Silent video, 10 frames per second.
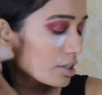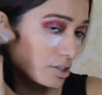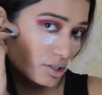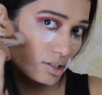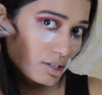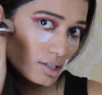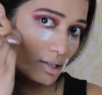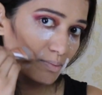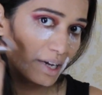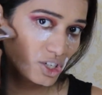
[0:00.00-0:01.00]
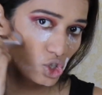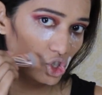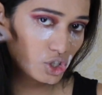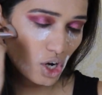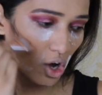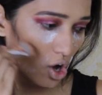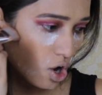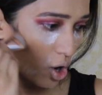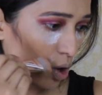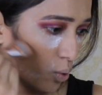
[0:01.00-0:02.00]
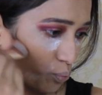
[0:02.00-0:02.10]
So this is my jaw.